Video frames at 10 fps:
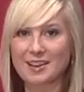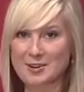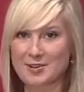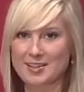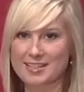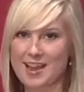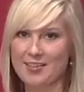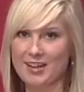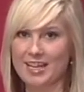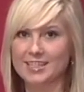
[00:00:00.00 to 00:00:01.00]
According to
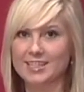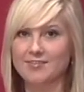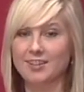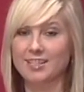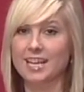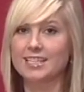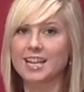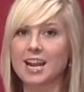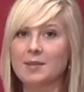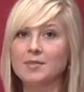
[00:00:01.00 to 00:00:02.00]
Tyler Hansen of
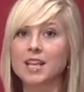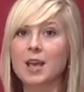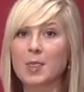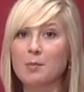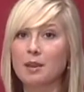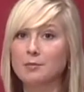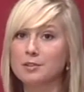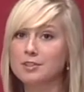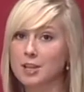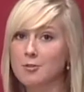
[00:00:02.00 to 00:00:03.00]
Gazette-Times, the band
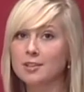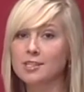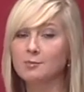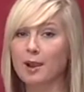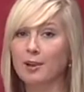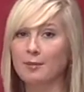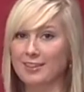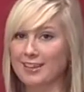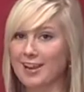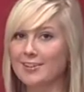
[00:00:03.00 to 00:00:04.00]
was so inspired by
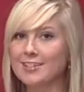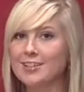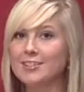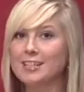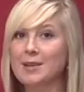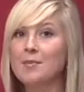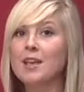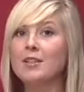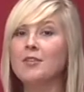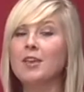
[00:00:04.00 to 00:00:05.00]
the carousel theme
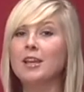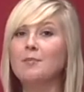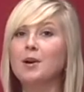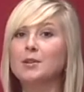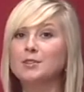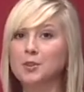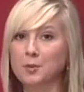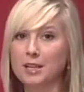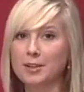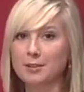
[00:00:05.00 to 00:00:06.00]
that they composed
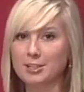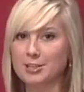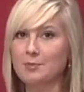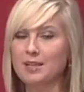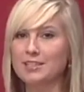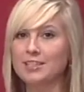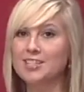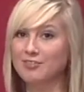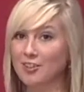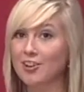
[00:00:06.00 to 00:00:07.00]
3 original
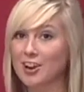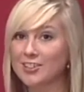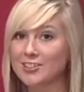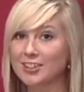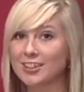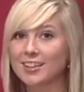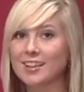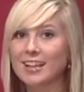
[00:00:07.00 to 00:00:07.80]
pieces for the concert.